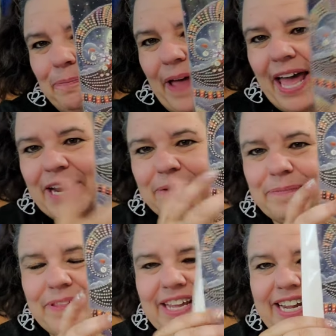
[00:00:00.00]
bat up
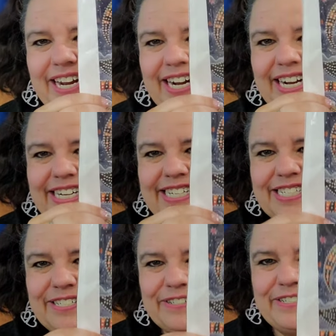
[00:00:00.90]
there.
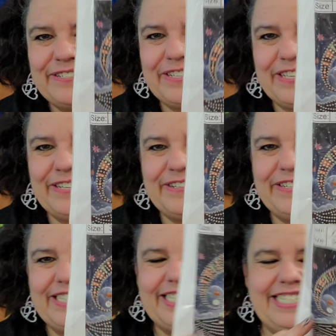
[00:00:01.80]
Too, too
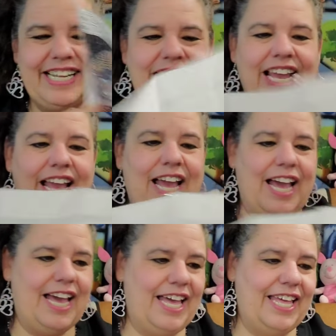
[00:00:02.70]
cute.
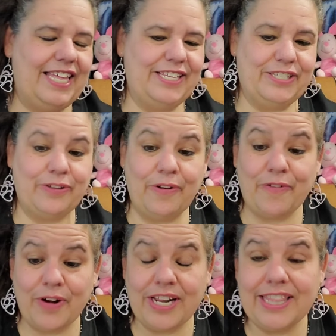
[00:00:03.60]
Uh, so,
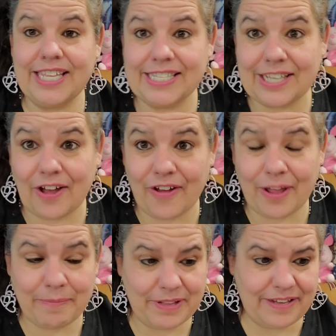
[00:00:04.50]
Corey, these all, I
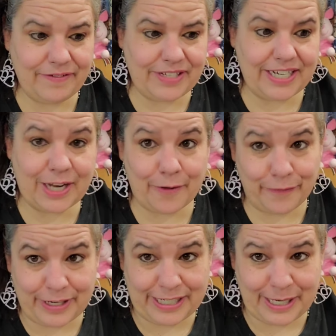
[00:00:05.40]
believe, did come
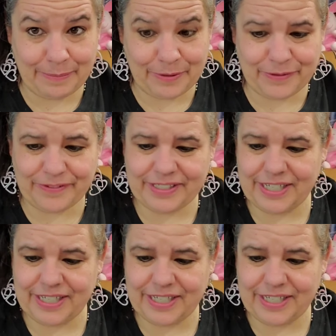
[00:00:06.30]
from Temu.